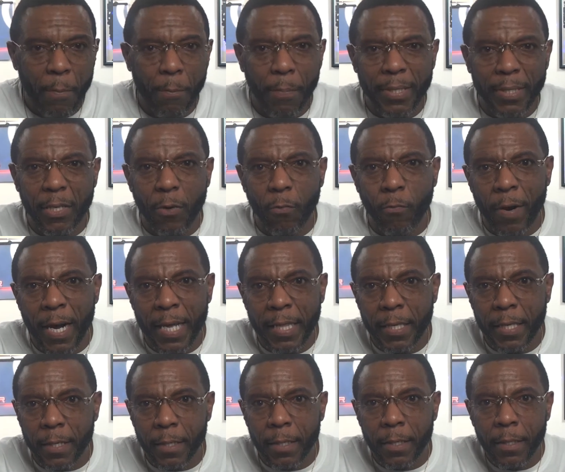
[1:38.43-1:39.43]
But the
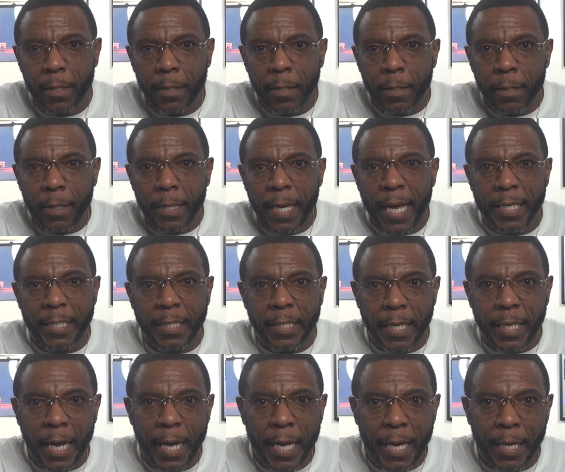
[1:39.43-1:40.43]
weather has
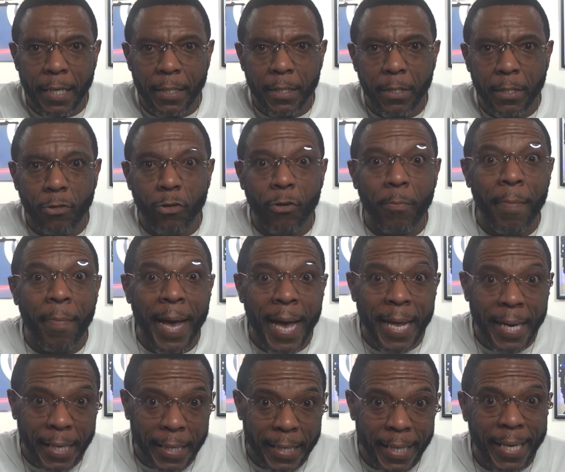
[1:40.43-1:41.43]
changed
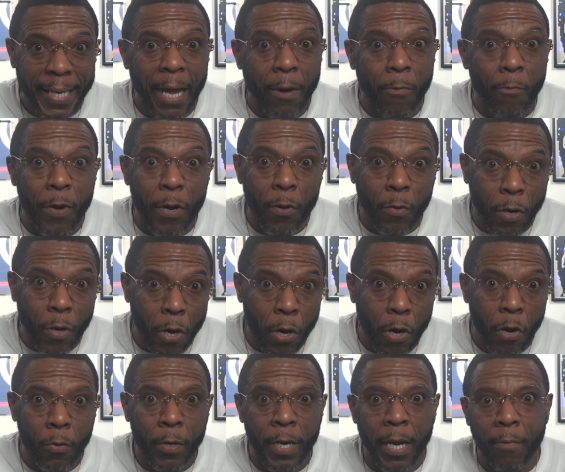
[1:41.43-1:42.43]
dramatically. It got real
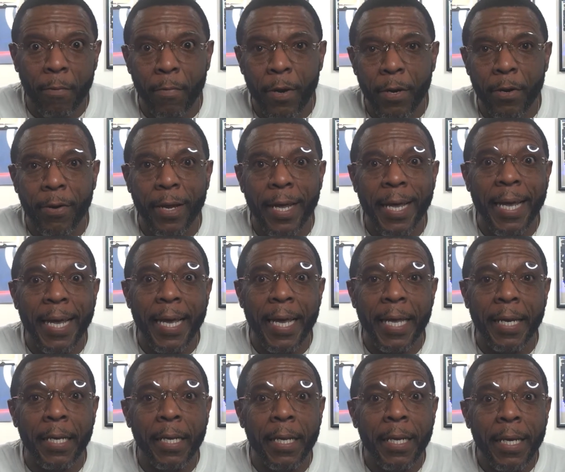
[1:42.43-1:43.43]
cold that winter.
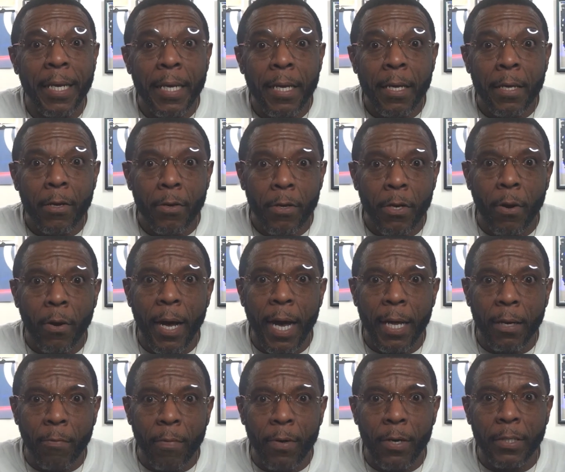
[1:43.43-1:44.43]
And you know how
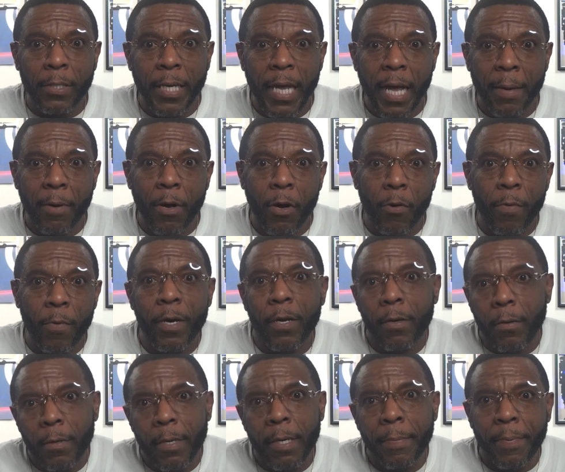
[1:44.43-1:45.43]
the wintertime go
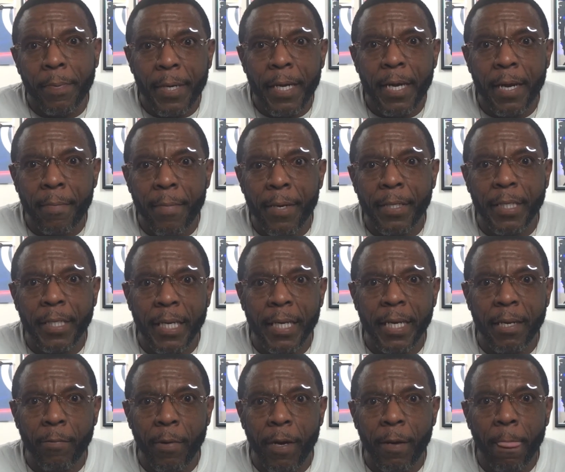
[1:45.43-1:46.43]
up here in Michigan
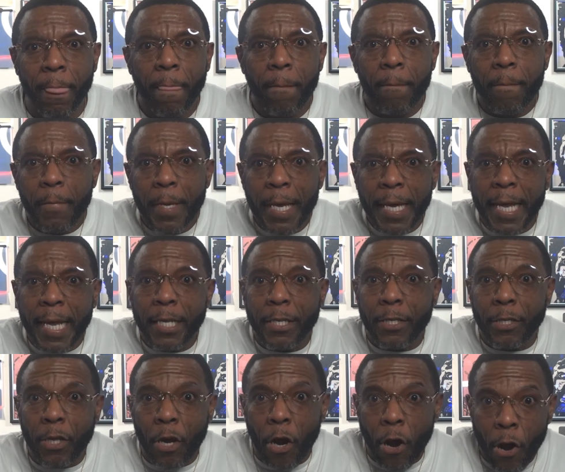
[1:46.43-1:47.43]
anyway. It
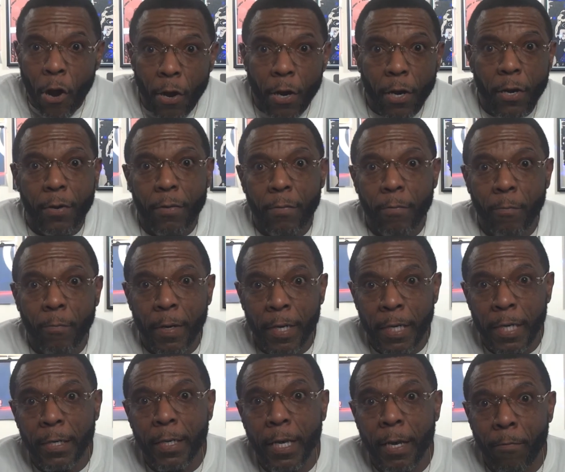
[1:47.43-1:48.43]
get dark
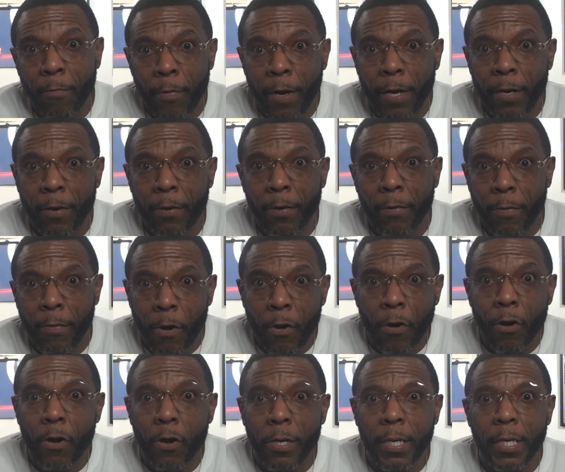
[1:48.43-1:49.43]
when it get winter
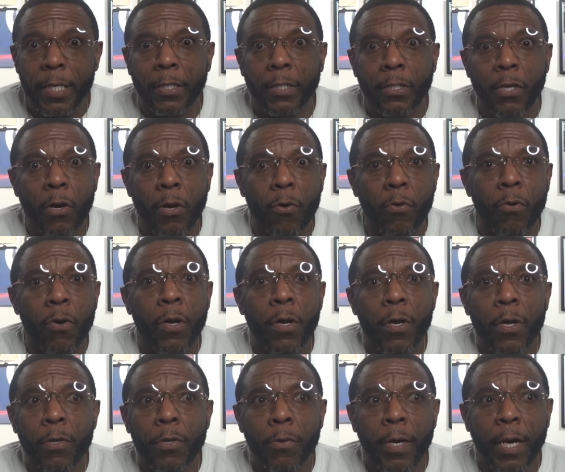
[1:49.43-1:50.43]
early. So
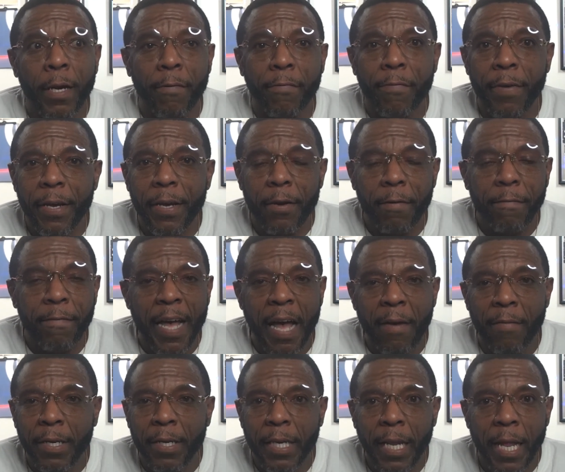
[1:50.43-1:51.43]
you got to figure
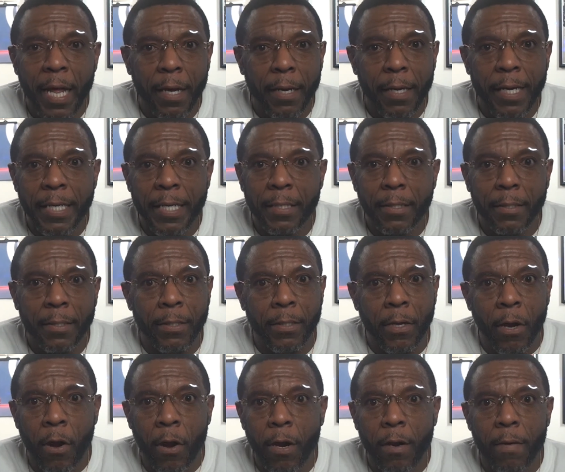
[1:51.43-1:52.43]
5 o'clock, it's
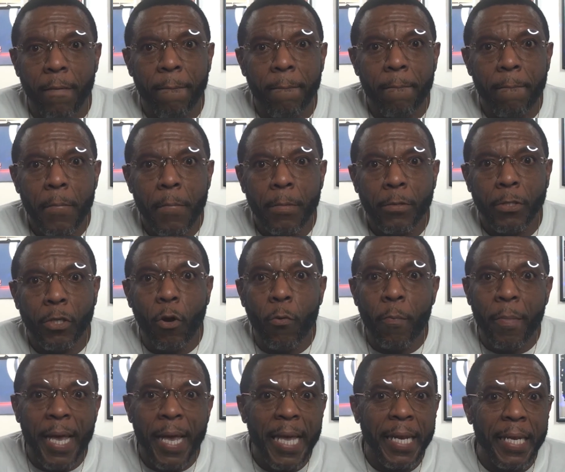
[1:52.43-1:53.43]
dark so
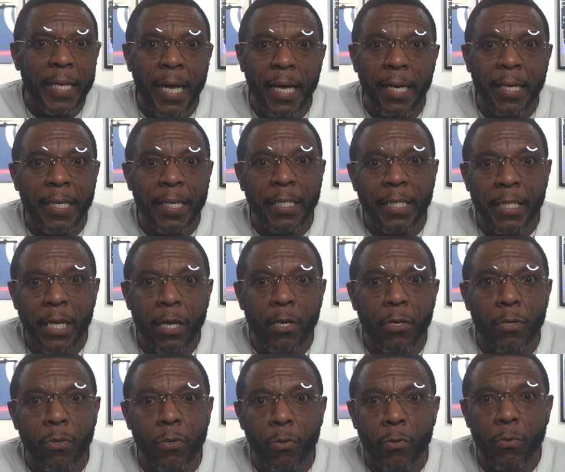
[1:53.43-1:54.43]
me and a lot of these young
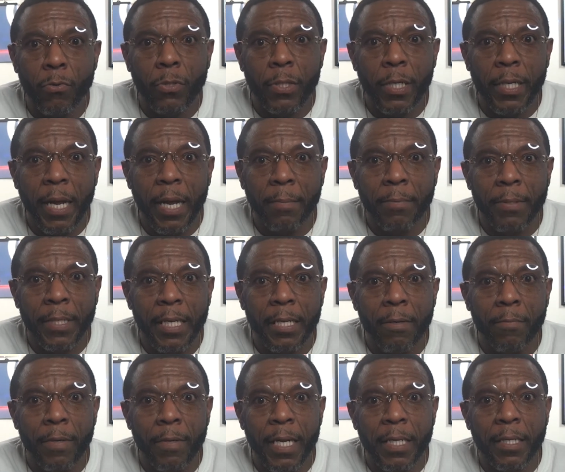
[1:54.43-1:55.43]
dudes that I'm
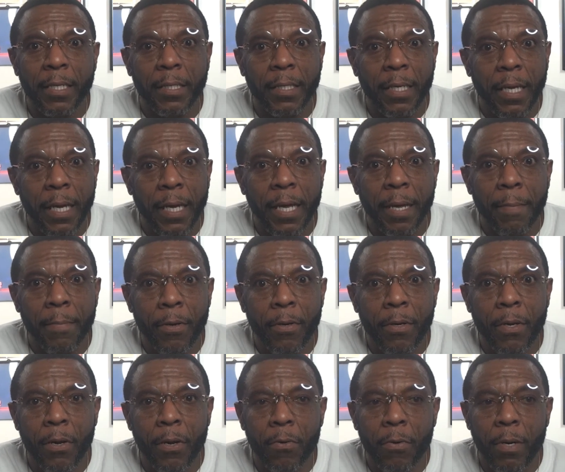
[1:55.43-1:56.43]
dealing with at the time, you
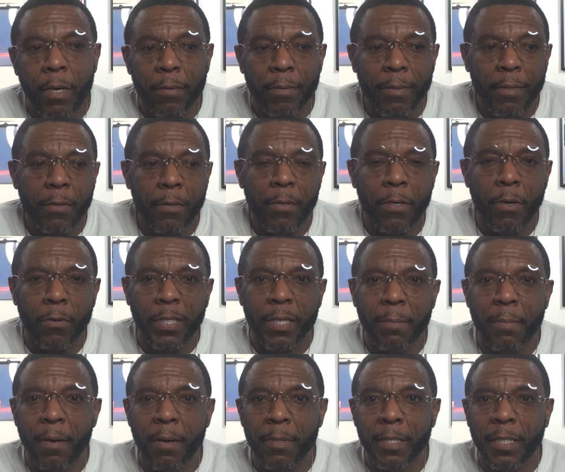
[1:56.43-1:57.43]
know, you know,
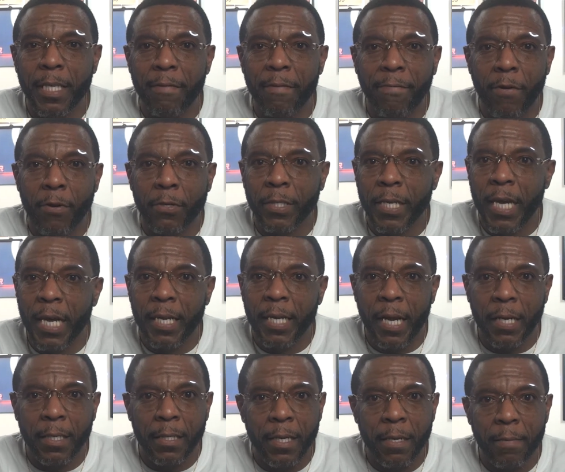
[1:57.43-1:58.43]
some of them it's their first time
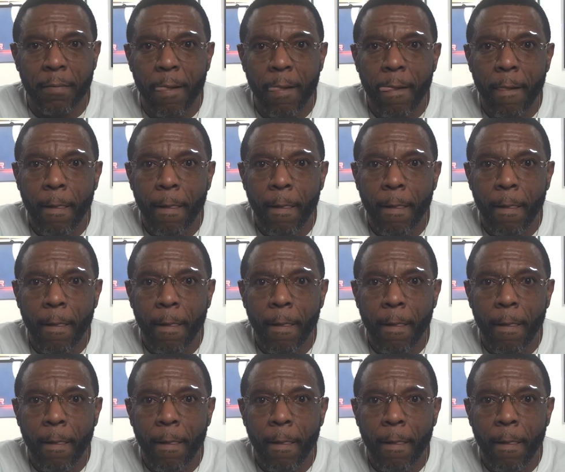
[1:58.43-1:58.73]
locked up.